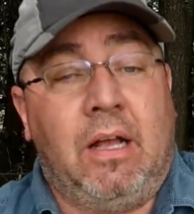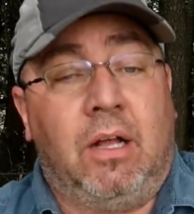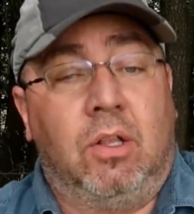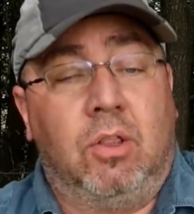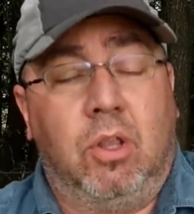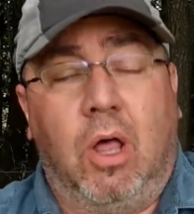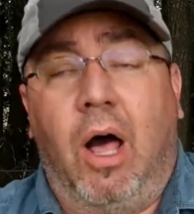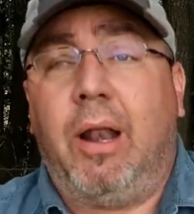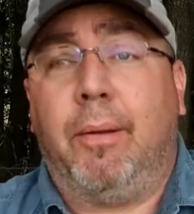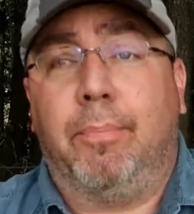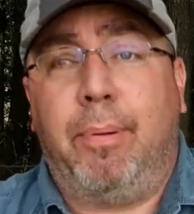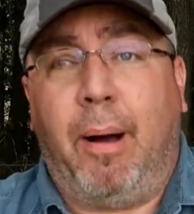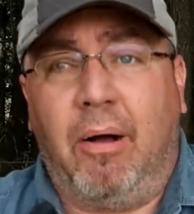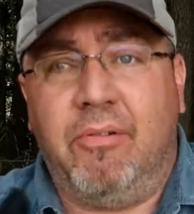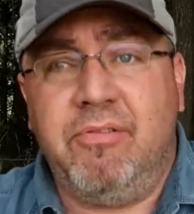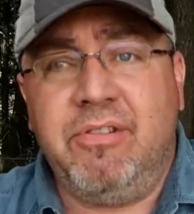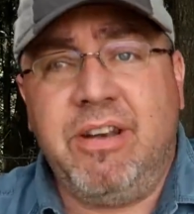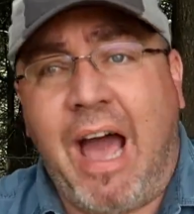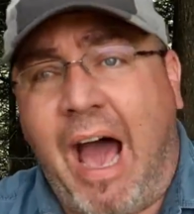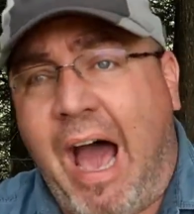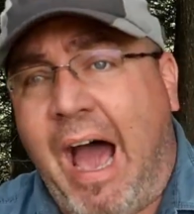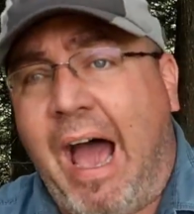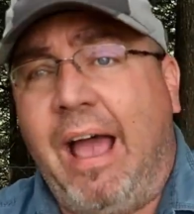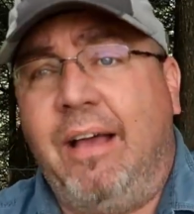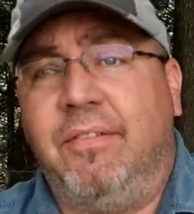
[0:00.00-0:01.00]
A lot about
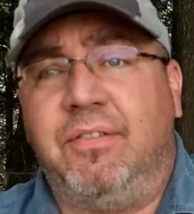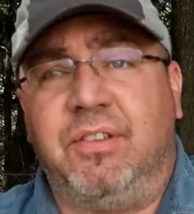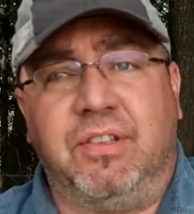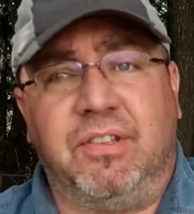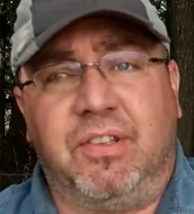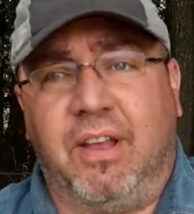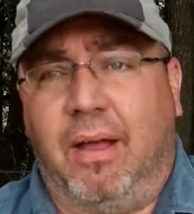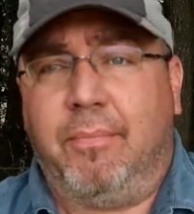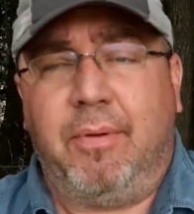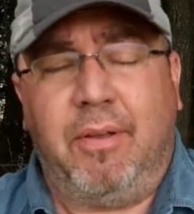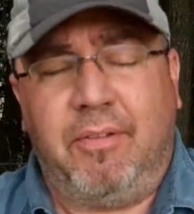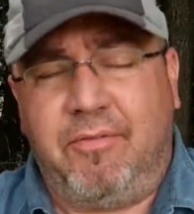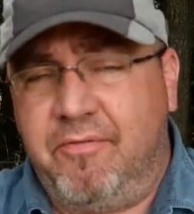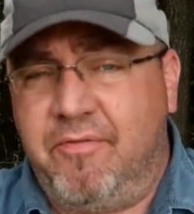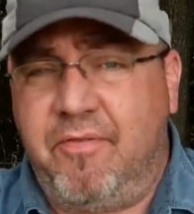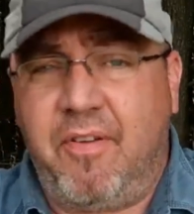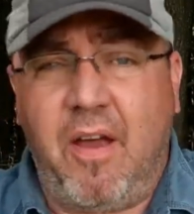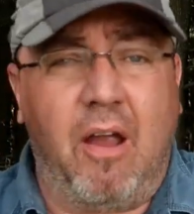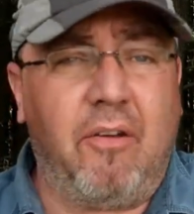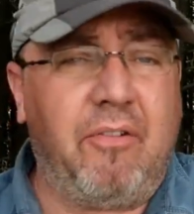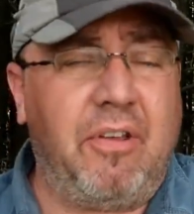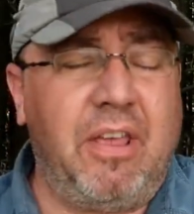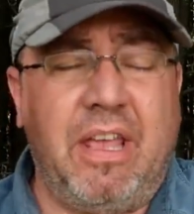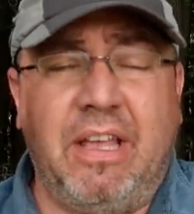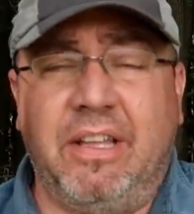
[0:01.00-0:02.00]
knives, and I mean,
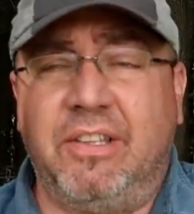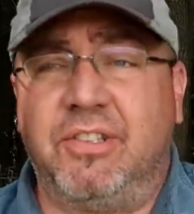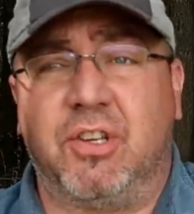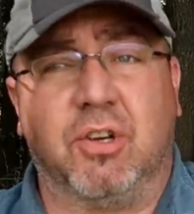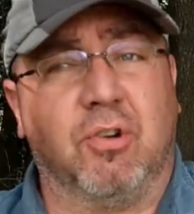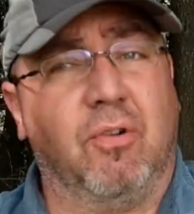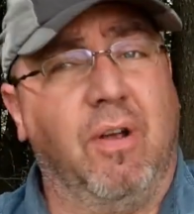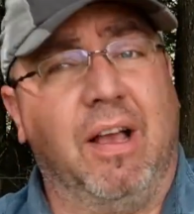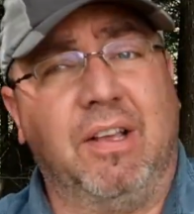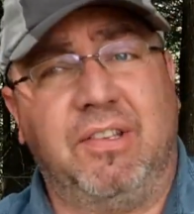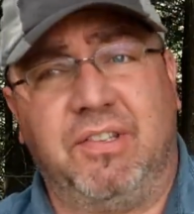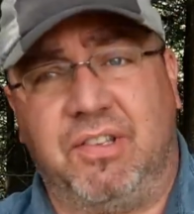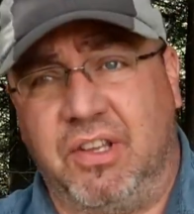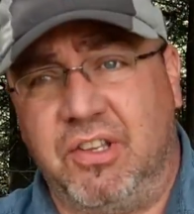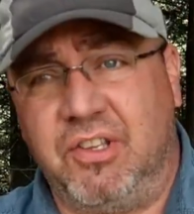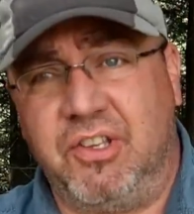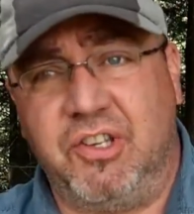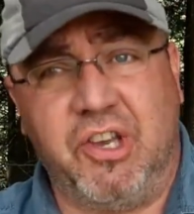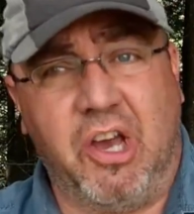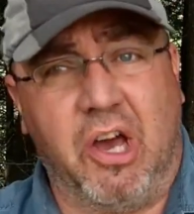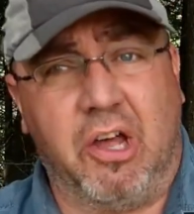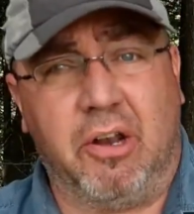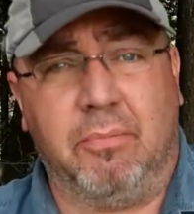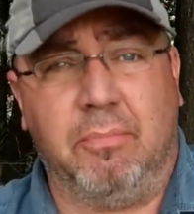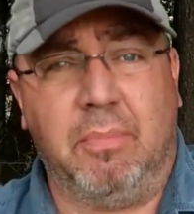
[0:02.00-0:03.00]
very interesting
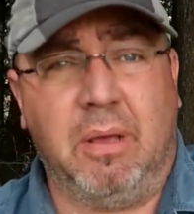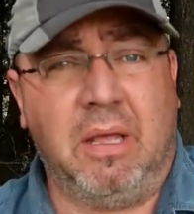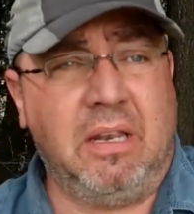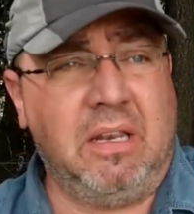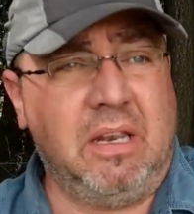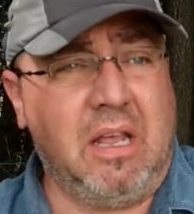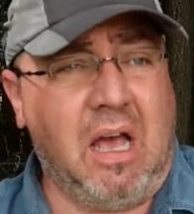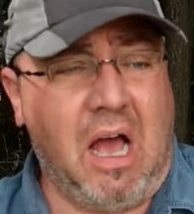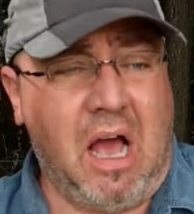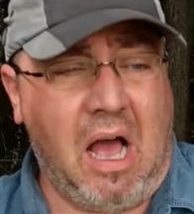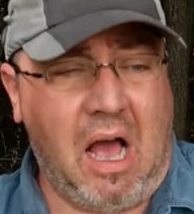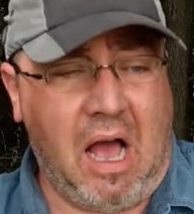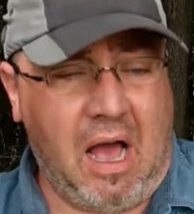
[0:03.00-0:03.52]
gentleman.